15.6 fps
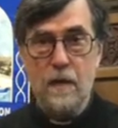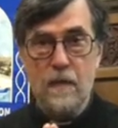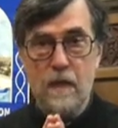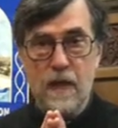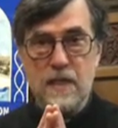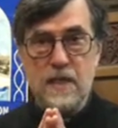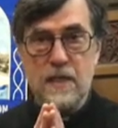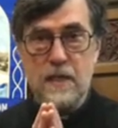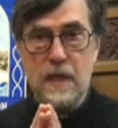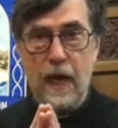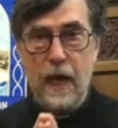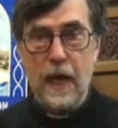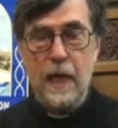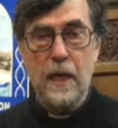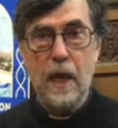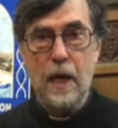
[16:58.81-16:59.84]
this
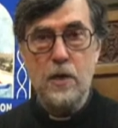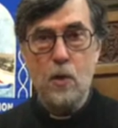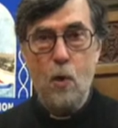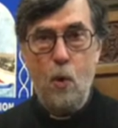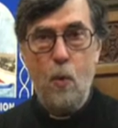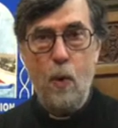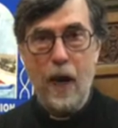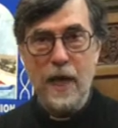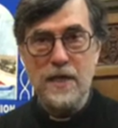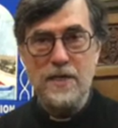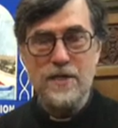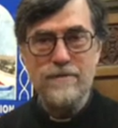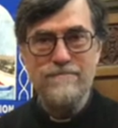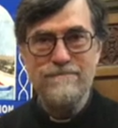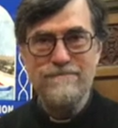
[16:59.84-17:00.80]
day and always.